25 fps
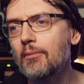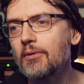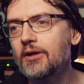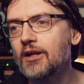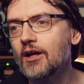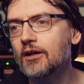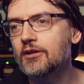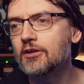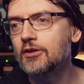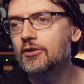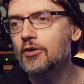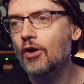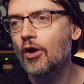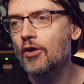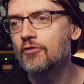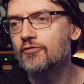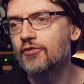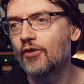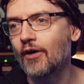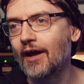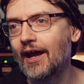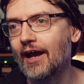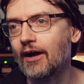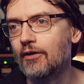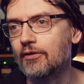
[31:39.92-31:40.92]
could go on for
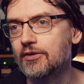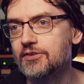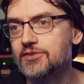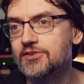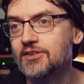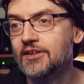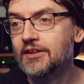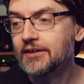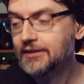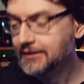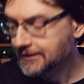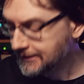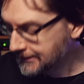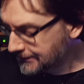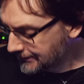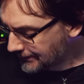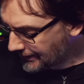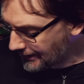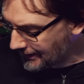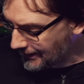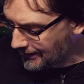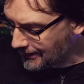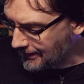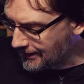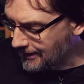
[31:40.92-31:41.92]
hours.
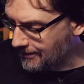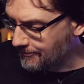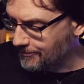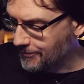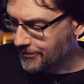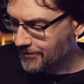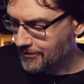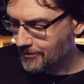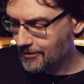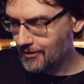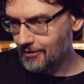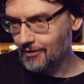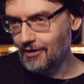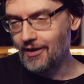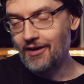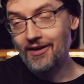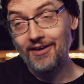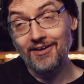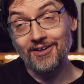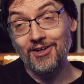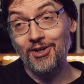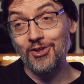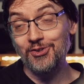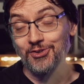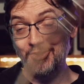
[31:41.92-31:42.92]

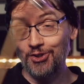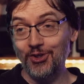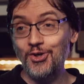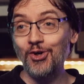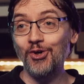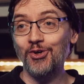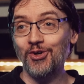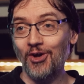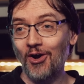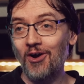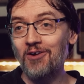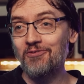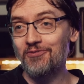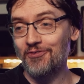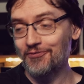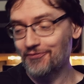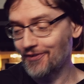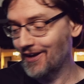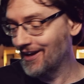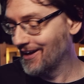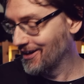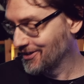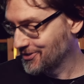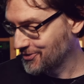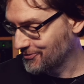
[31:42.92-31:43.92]
Because you could go on for
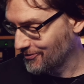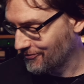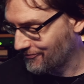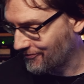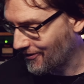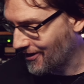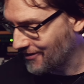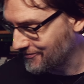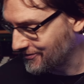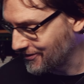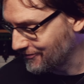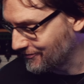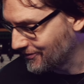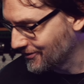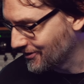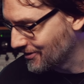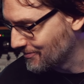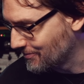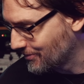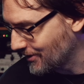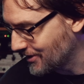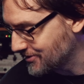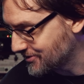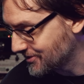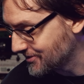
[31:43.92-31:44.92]
hours with 5 different
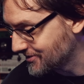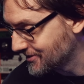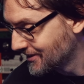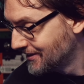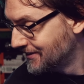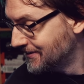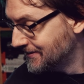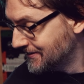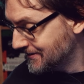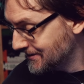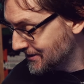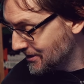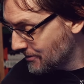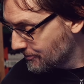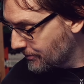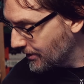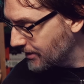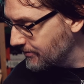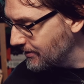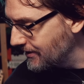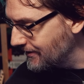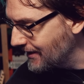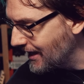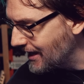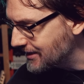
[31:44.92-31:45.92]
compressors. But I
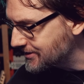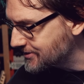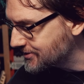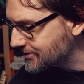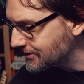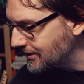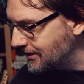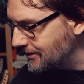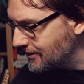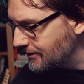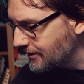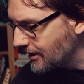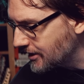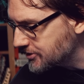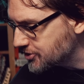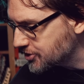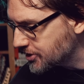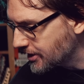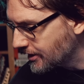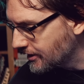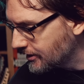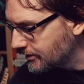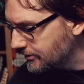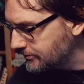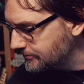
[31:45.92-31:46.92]
mean, that's, in a
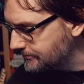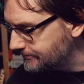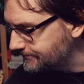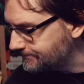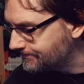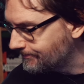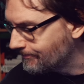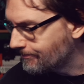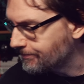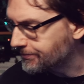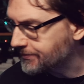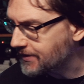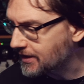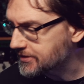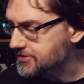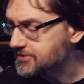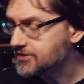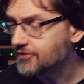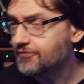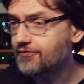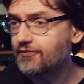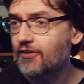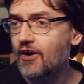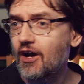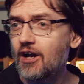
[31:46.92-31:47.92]
nutshell, that's the
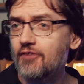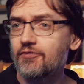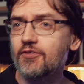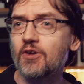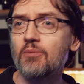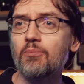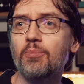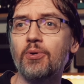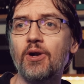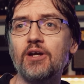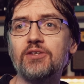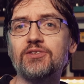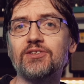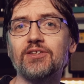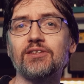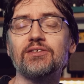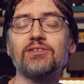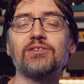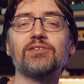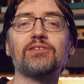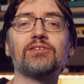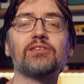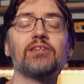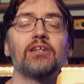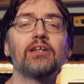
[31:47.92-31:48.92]
5
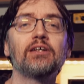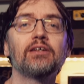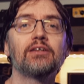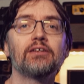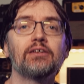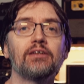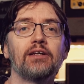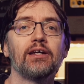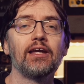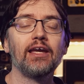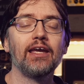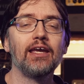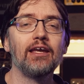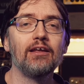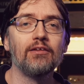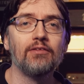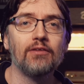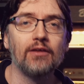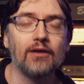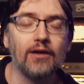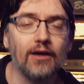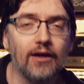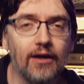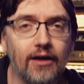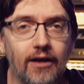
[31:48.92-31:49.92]
compressors in
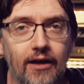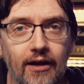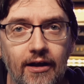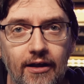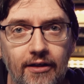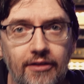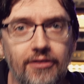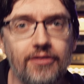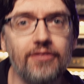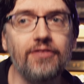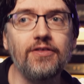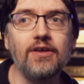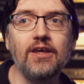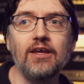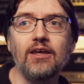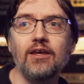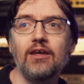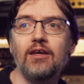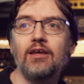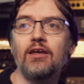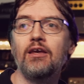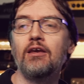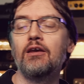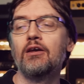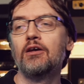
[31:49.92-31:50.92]

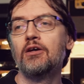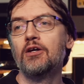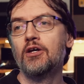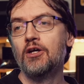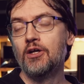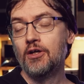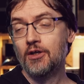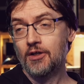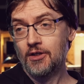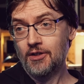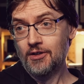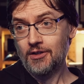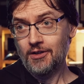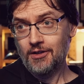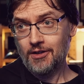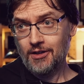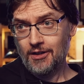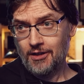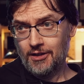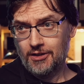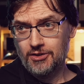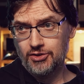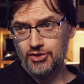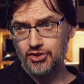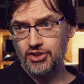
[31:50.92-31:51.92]
the
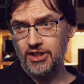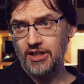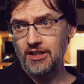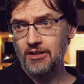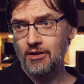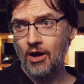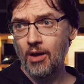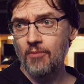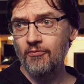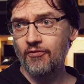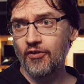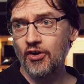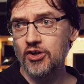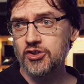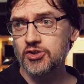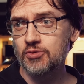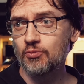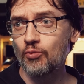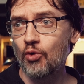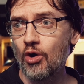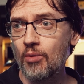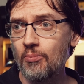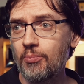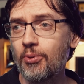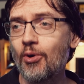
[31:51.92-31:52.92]
Genome version
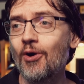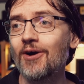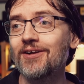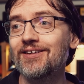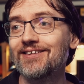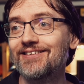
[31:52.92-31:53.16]
1.9